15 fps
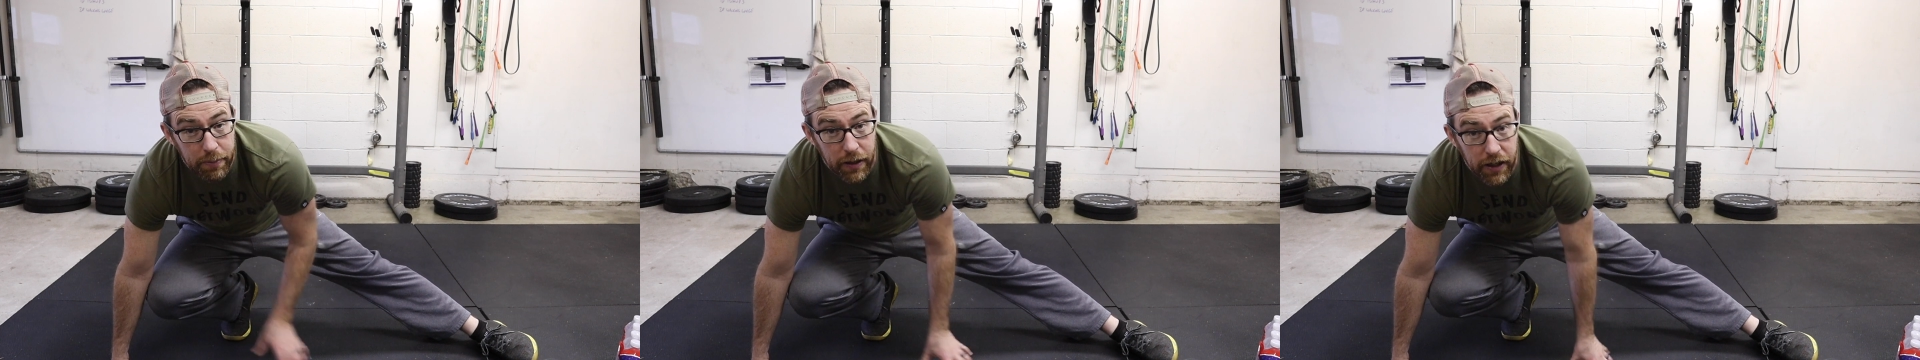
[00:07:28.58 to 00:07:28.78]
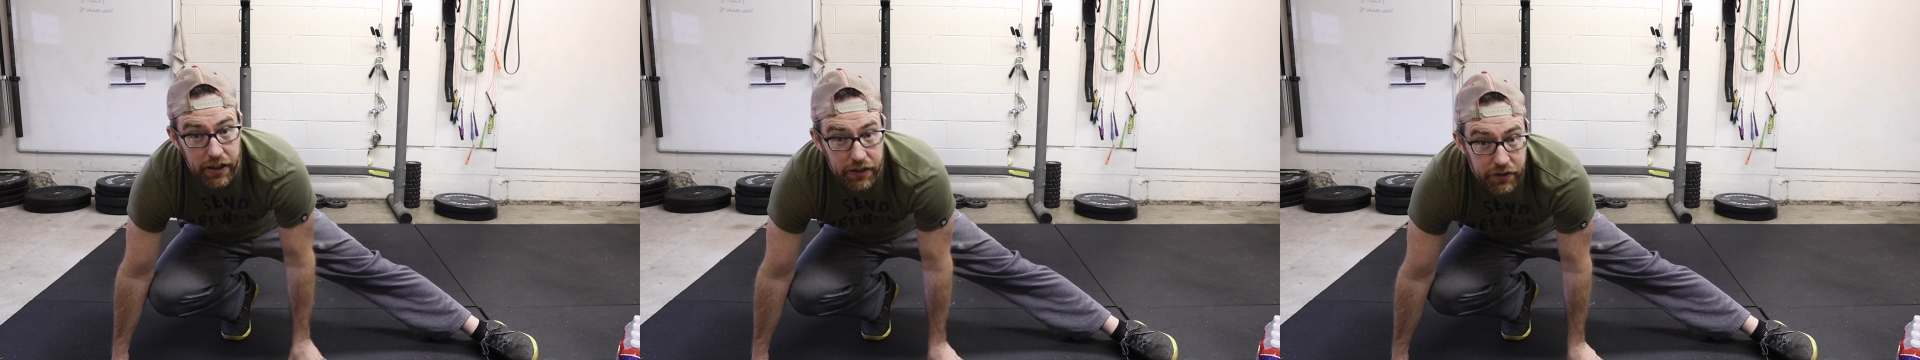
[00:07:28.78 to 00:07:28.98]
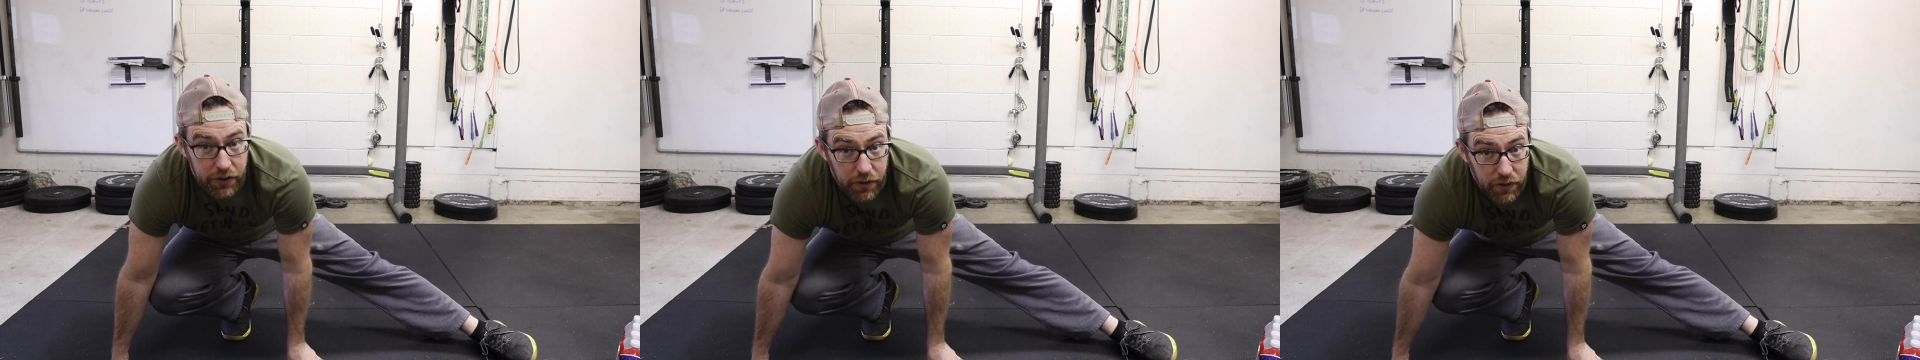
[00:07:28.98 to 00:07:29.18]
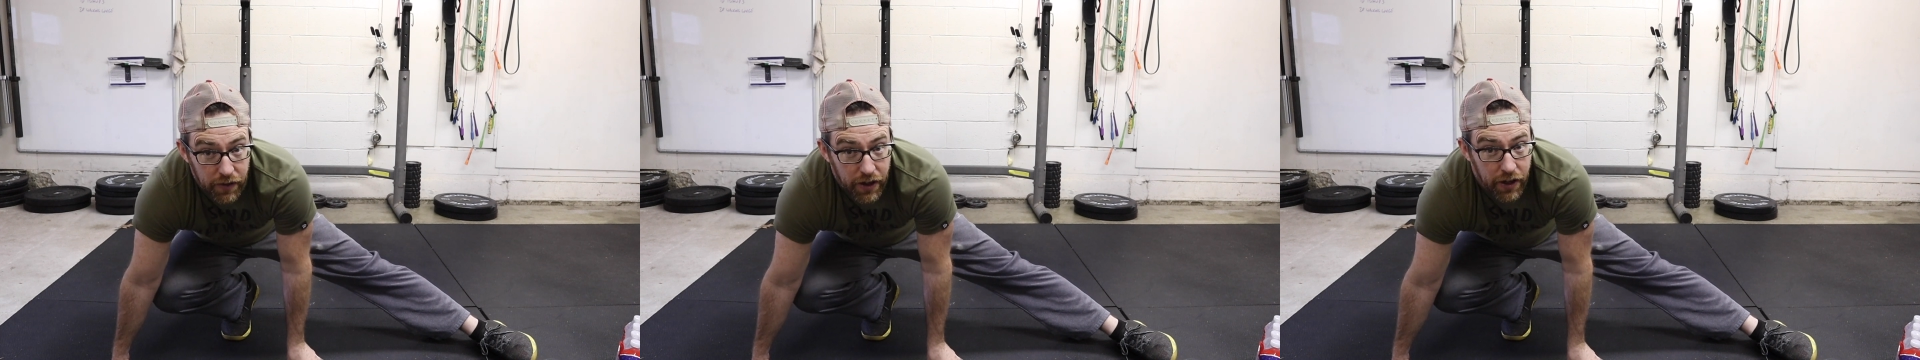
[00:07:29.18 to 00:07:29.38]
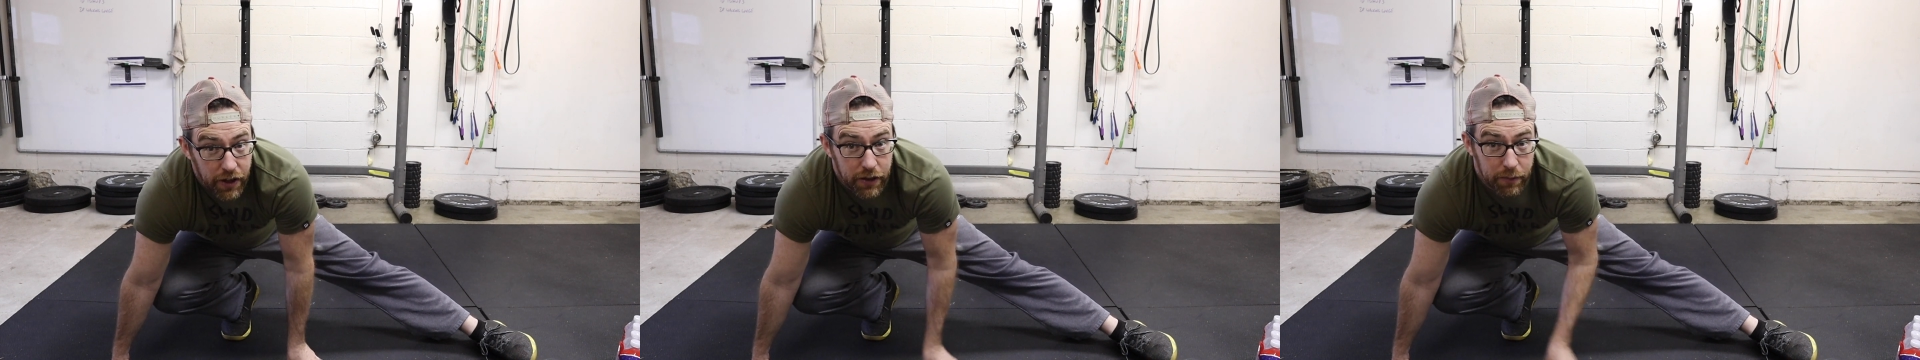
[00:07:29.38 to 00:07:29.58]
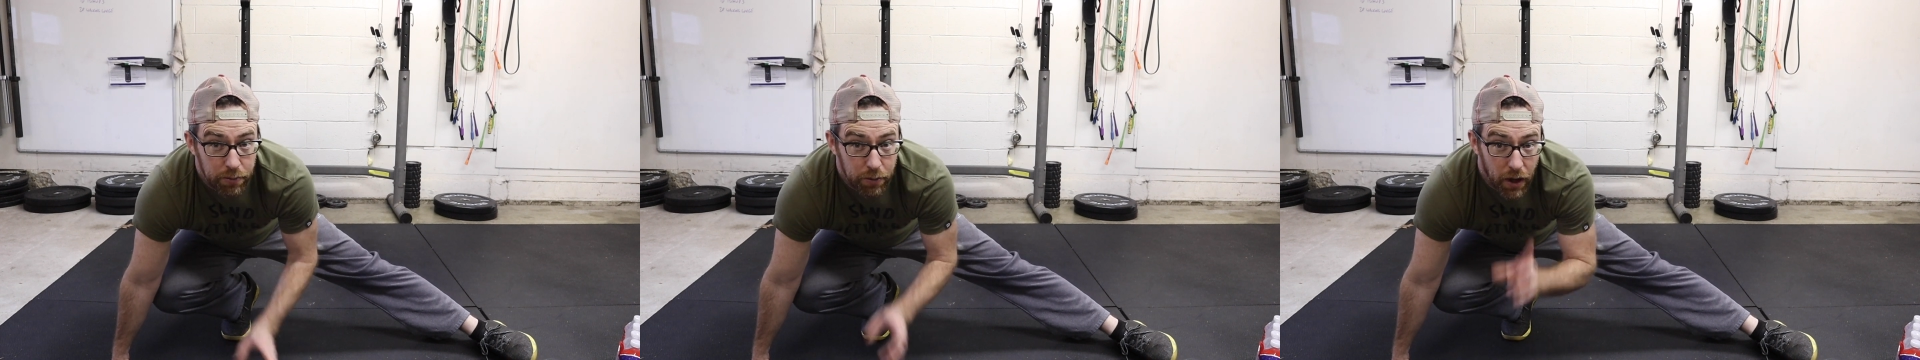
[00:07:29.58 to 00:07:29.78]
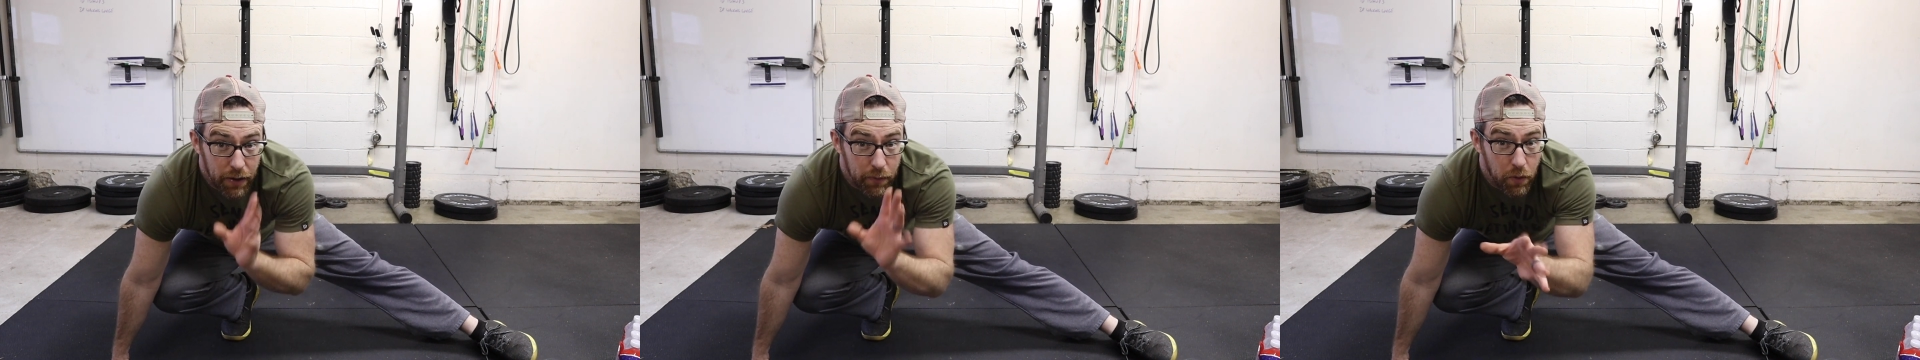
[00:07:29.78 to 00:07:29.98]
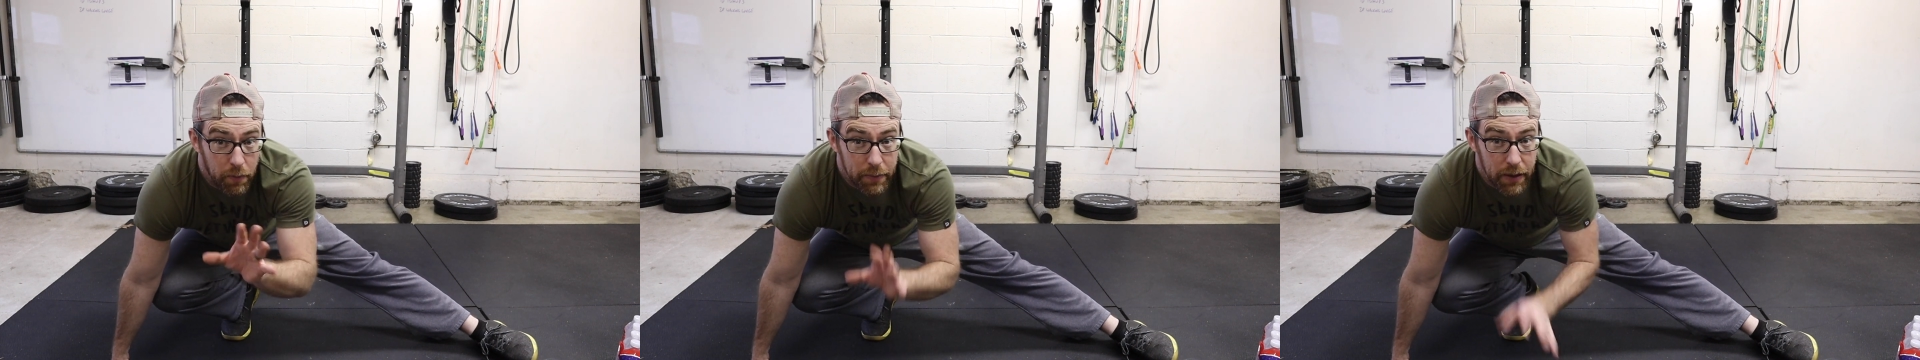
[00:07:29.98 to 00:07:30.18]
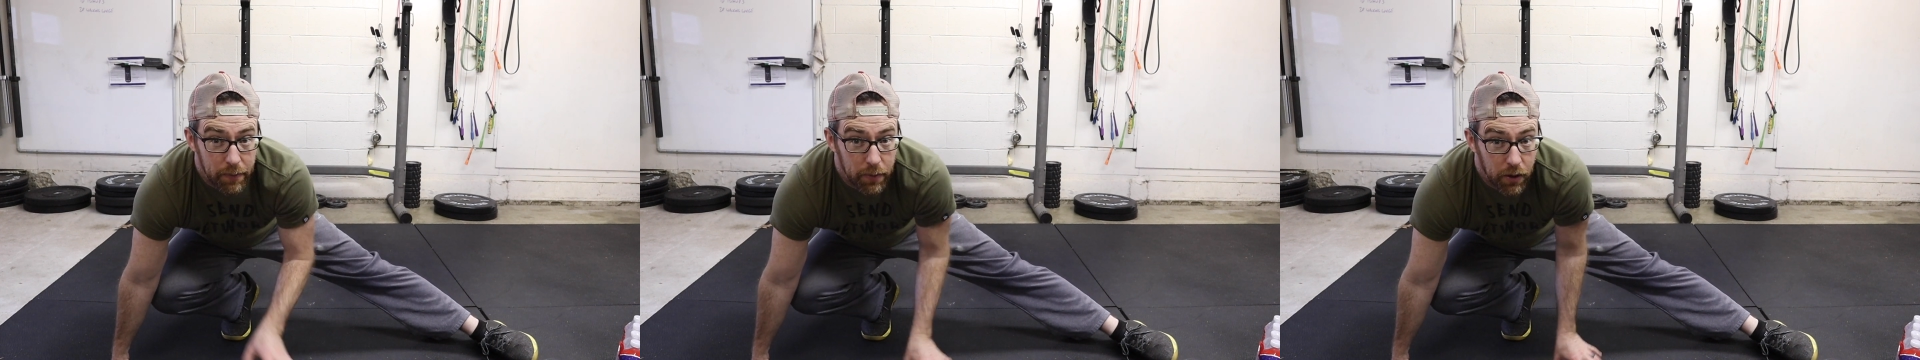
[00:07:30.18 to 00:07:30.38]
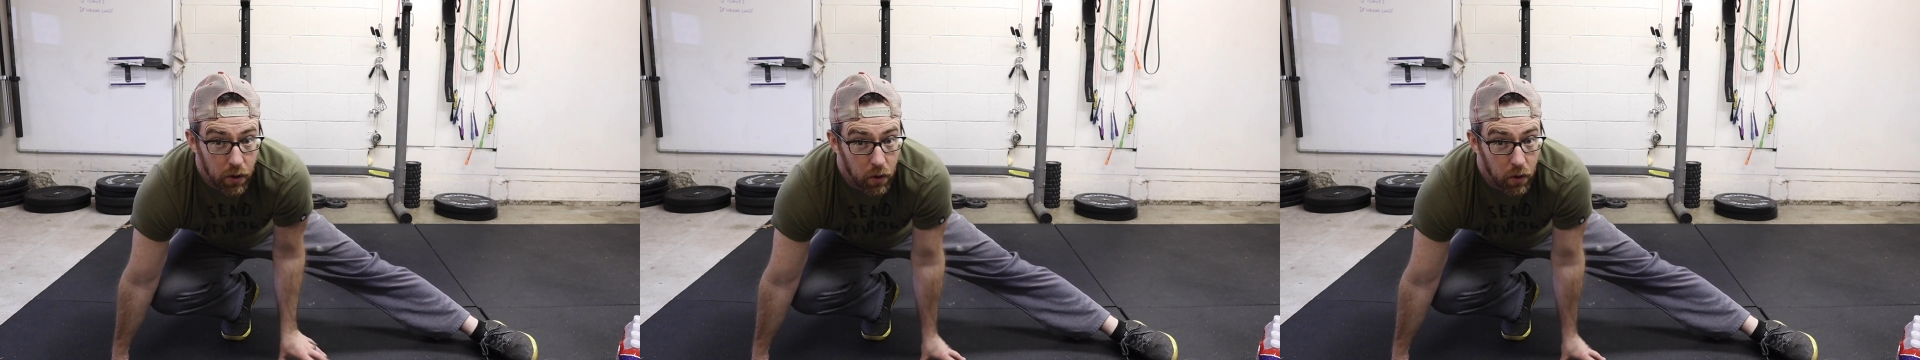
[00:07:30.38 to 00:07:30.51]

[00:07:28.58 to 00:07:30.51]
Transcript: area too. You probably won't be able to